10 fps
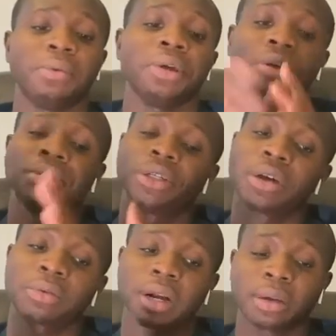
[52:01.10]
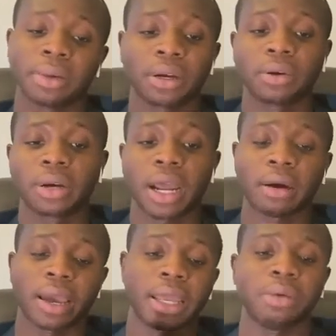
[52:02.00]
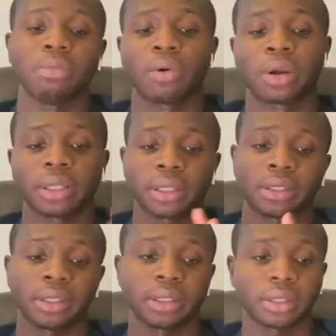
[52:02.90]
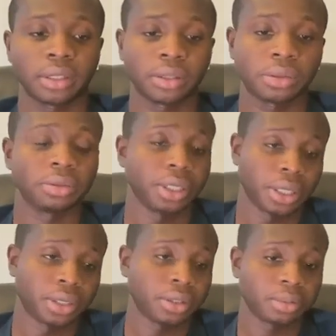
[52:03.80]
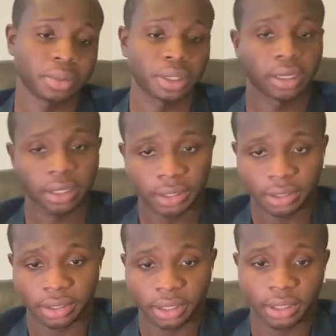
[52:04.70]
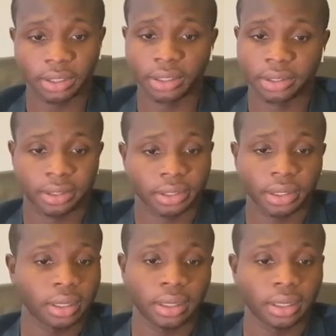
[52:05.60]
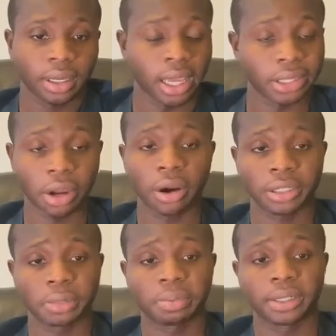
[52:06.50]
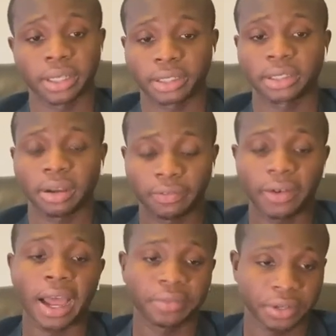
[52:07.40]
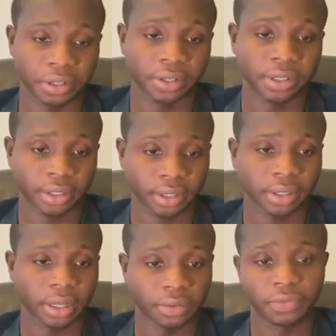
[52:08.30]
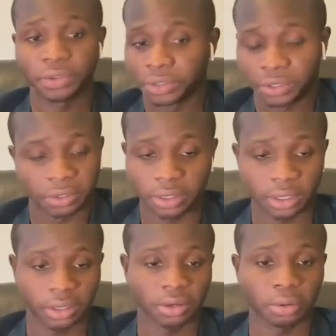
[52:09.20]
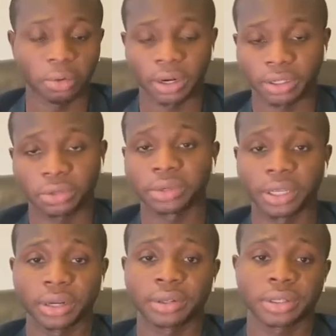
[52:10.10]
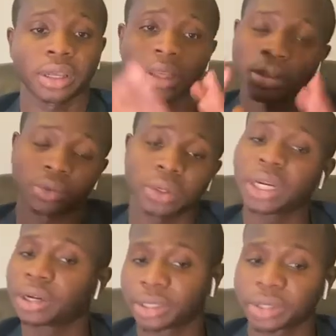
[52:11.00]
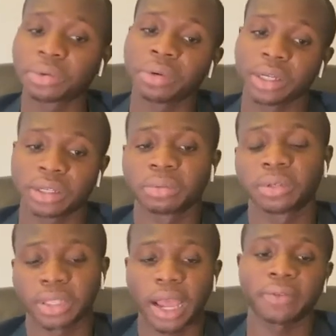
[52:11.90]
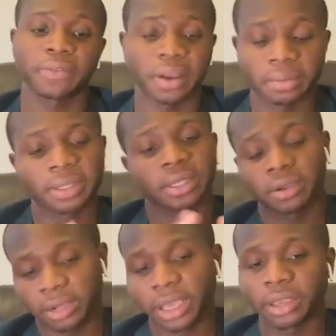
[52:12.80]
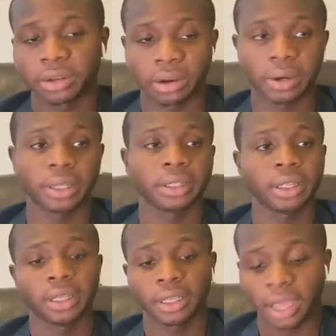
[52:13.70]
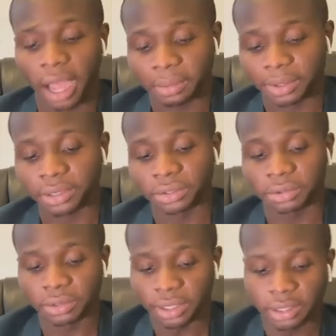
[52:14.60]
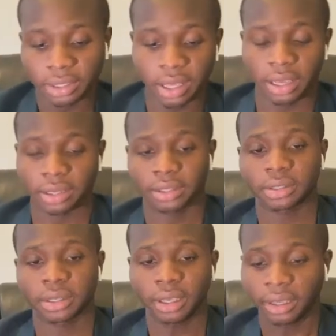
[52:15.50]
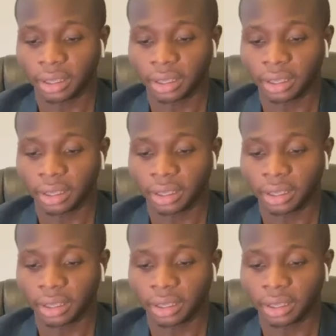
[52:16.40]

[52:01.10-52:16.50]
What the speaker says: We usually don't recommend going out any more than 3 years because it's hard to predict stuff 5 years in the future, or more than 3 years. 3 years is a reasonable time frame to say, okay, you know what? I'm going to do these things.